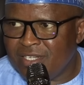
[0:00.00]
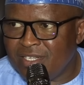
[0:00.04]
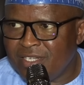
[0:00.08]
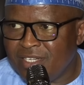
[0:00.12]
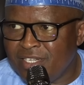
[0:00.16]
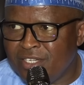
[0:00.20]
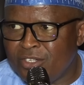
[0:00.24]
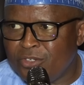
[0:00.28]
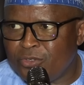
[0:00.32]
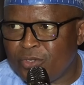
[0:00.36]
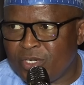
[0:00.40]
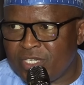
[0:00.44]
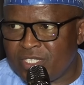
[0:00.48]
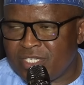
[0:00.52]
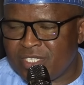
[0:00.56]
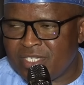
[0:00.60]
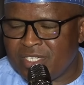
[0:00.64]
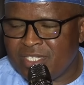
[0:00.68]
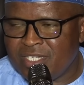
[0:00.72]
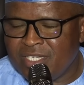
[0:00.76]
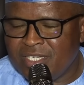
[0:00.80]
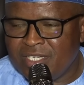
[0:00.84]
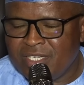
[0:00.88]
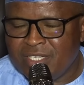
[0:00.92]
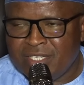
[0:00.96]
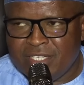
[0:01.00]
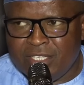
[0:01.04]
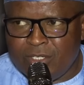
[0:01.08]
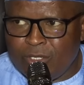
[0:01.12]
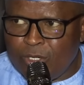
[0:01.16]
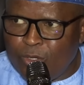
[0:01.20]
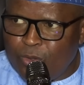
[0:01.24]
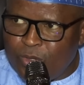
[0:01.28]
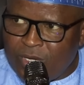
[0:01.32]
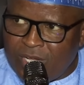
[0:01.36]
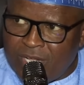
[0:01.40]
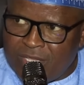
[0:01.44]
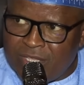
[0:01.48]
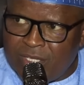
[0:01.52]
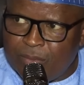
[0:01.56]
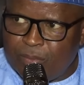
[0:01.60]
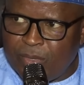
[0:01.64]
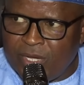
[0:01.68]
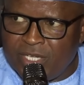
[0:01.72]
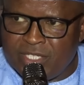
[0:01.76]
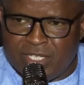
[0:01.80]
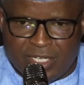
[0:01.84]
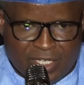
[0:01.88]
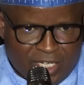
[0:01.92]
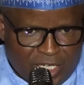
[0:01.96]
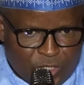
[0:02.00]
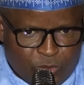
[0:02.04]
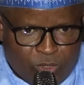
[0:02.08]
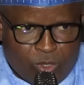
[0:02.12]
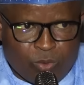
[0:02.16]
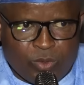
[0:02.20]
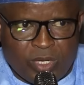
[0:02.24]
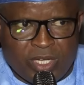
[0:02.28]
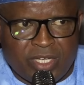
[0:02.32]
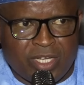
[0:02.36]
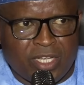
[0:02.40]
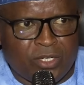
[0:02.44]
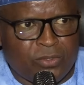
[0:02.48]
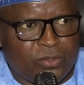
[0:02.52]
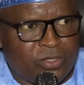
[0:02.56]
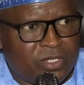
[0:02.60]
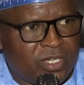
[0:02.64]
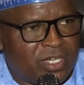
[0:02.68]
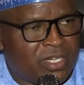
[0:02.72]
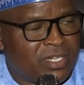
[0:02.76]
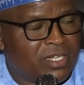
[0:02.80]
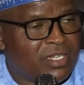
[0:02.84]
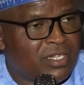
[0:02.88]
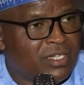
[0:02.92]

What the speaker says: interest. They don't look at the party, and that's why we're here today.